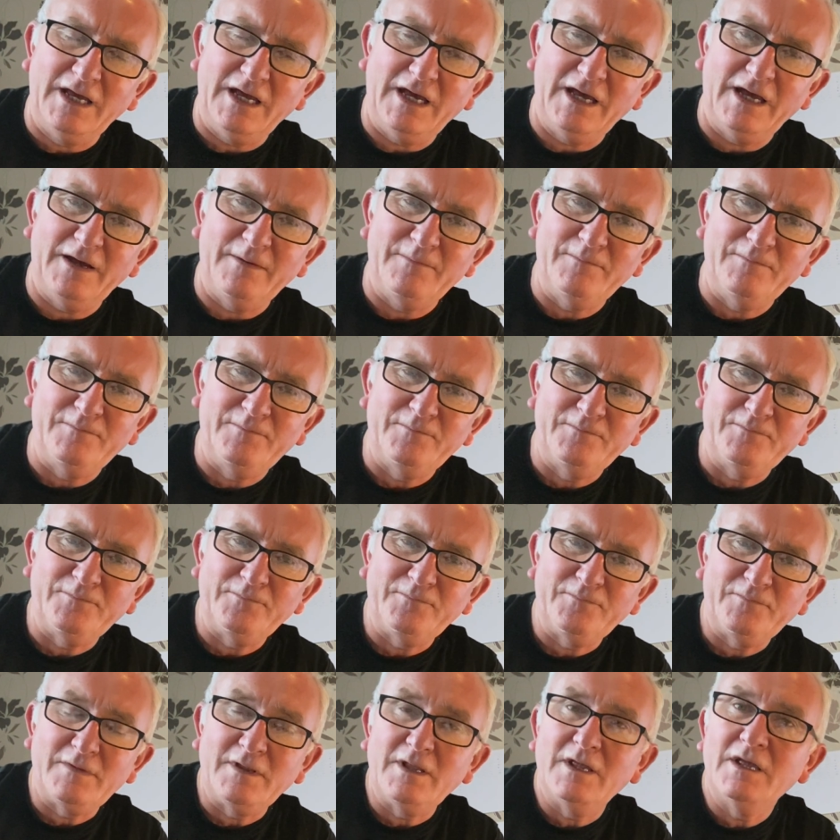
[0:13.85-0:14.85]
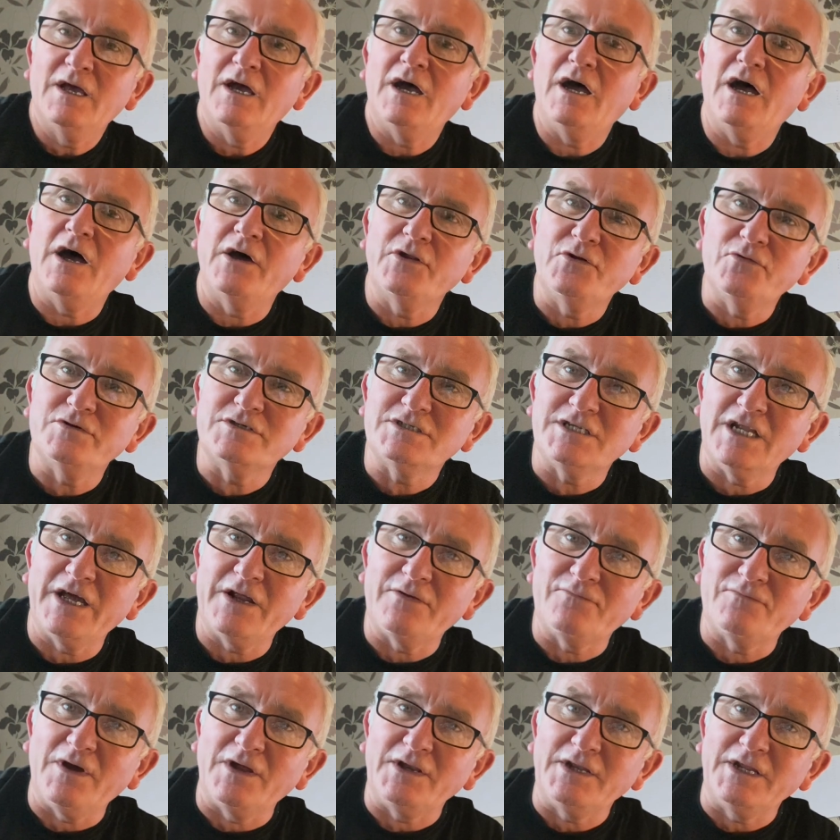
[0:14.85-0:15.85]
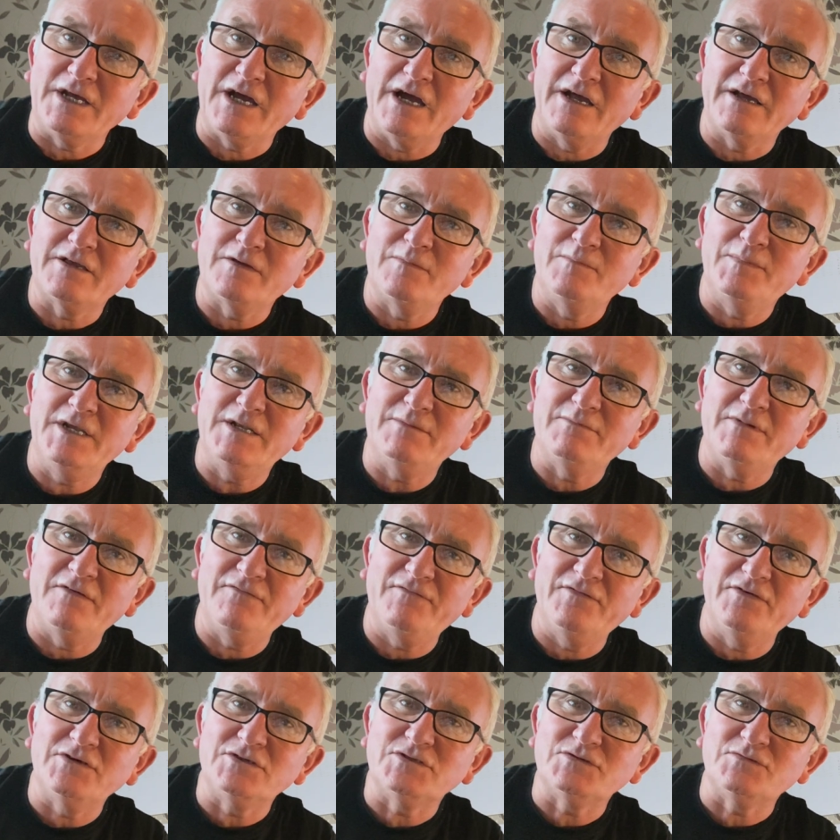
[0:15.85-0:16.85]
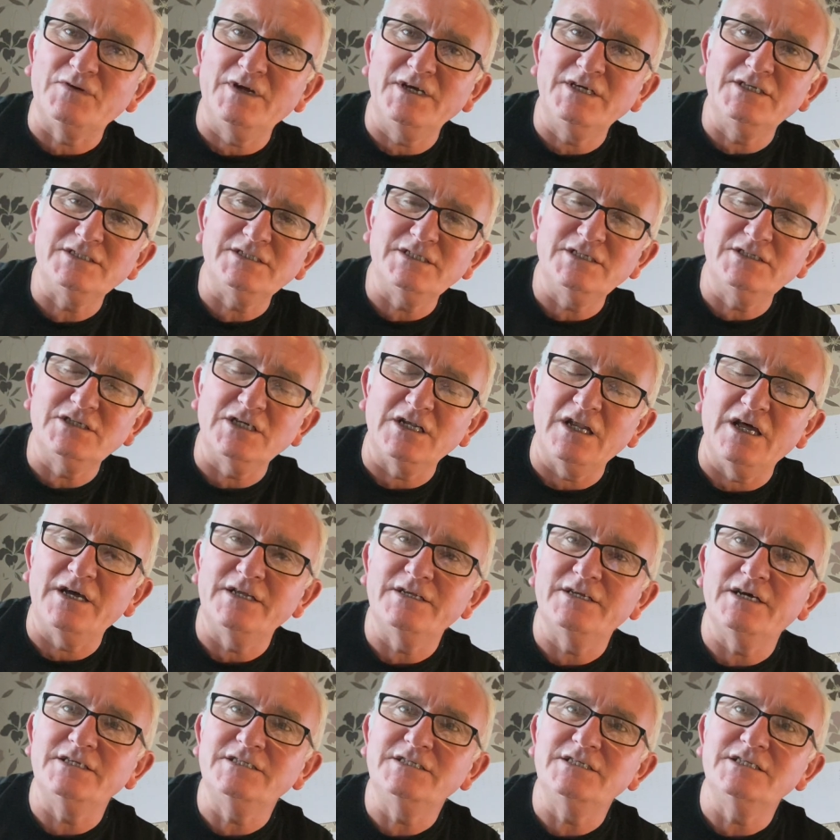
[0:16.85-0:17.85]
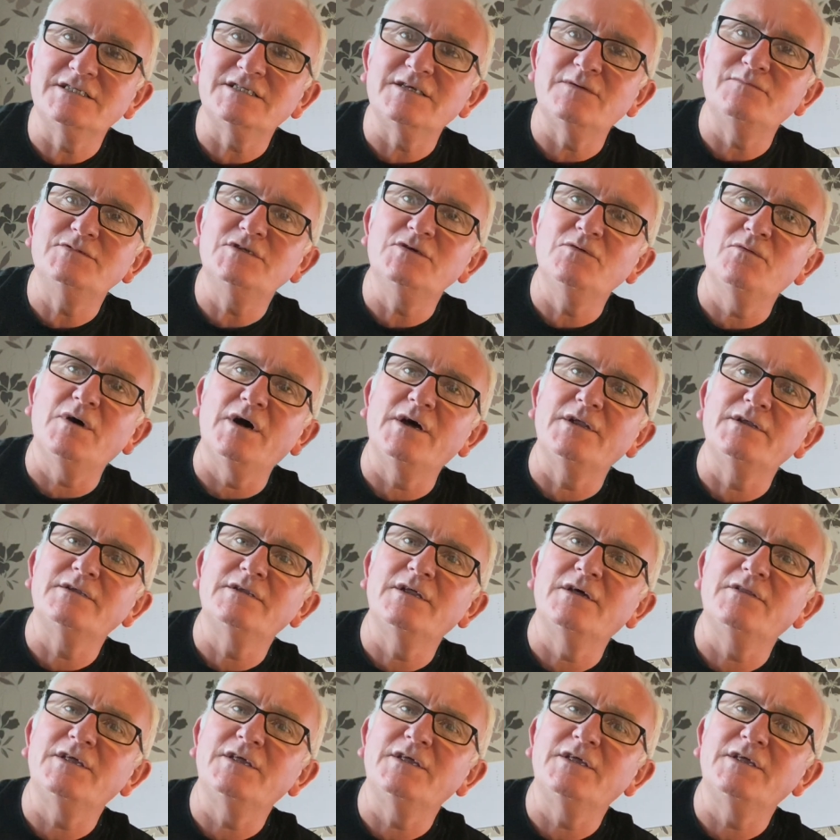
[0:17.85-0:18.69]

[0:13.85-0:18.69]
Um, I'd always liked running. I competed my first race in July 1971.